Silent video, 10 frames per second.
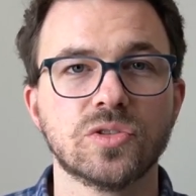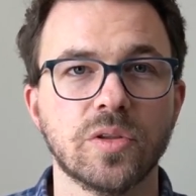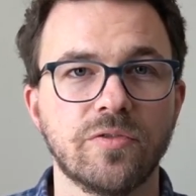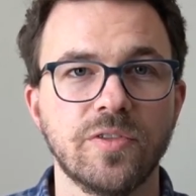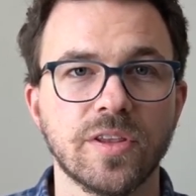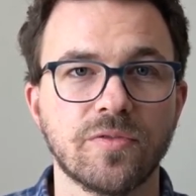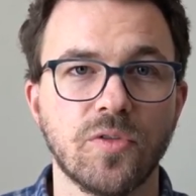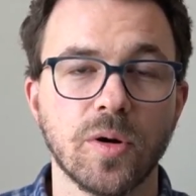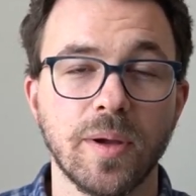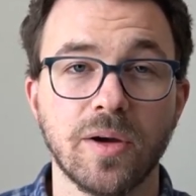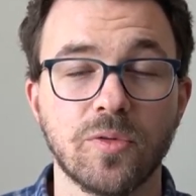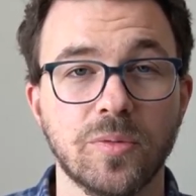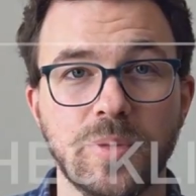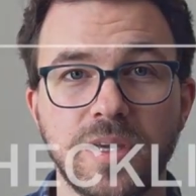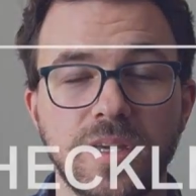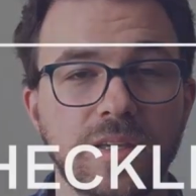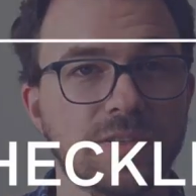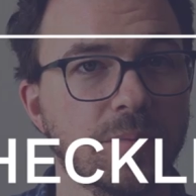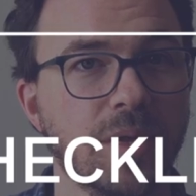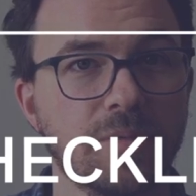So the fifth format would be
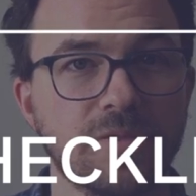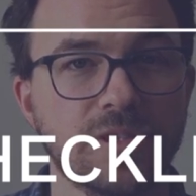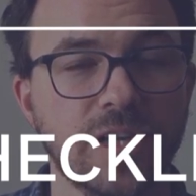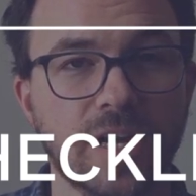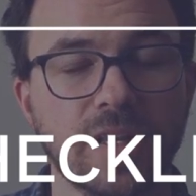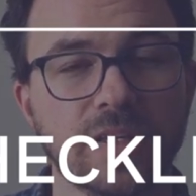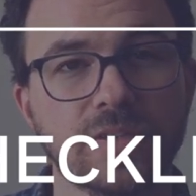some type of a checklist.